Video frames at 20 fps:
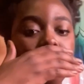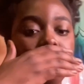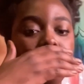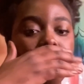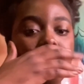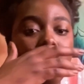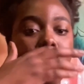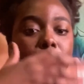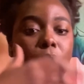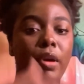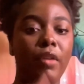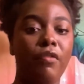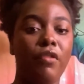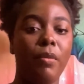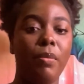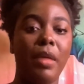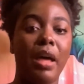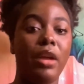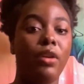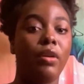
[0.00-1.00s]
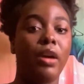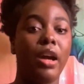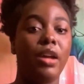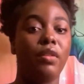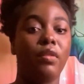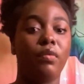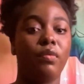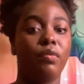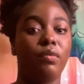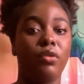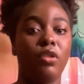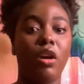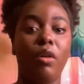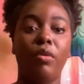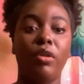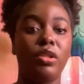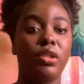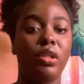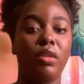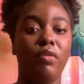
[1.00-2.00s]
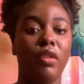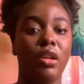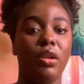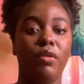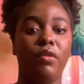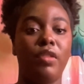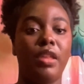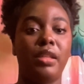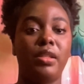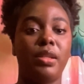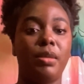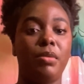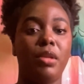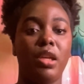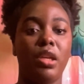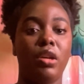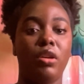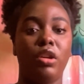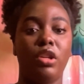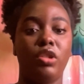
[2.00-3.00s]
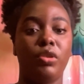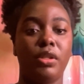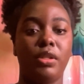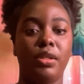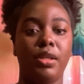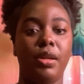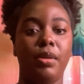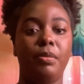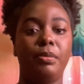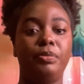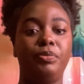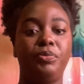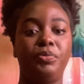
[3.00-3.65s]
away from that or kind of not watch the video if that's something you're interested in.